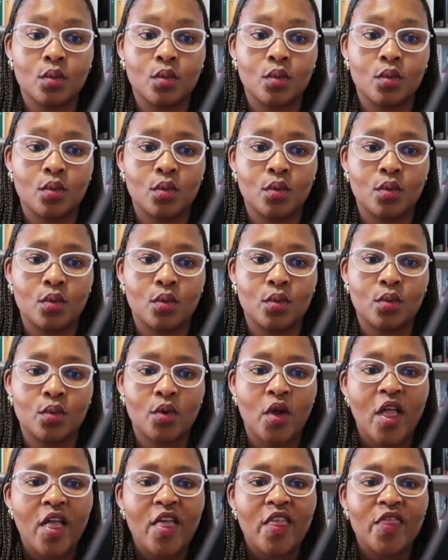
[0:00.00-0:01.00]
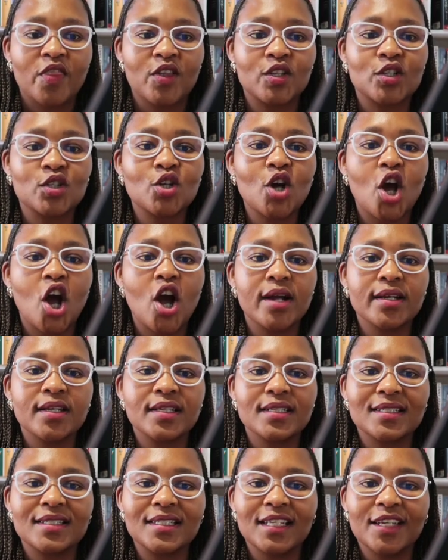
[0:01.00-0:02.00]
Ooh. The scar on
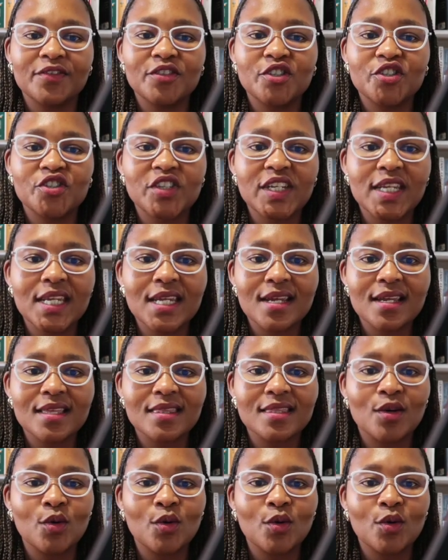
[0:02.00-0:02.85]
his left cheek,